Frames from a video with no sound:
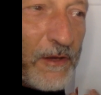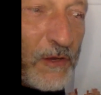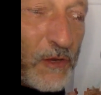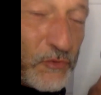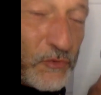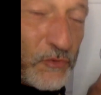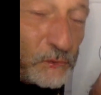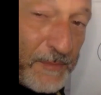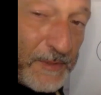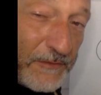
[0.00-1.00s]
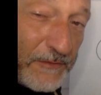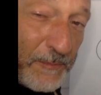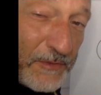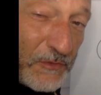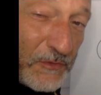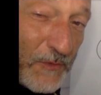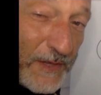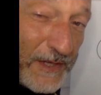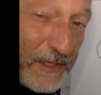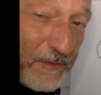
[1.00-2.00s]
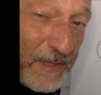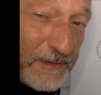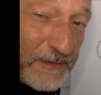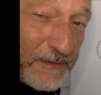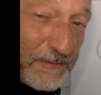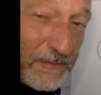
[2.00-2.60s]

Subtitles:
either straight up and down if the person's waiting for the bus,